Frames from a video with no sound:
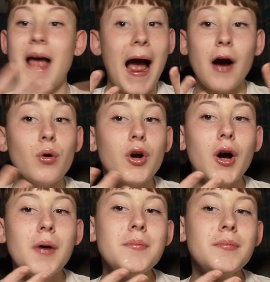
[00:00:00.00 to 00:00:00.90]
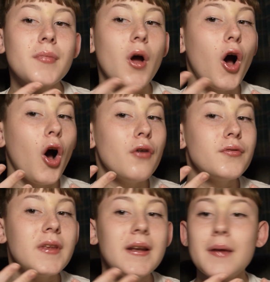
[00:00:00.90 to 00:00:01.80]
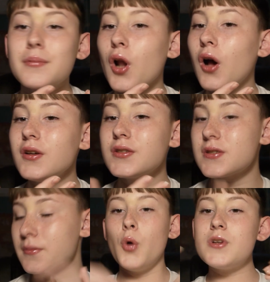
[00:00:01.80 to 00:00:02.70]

outcome of the lip gloss,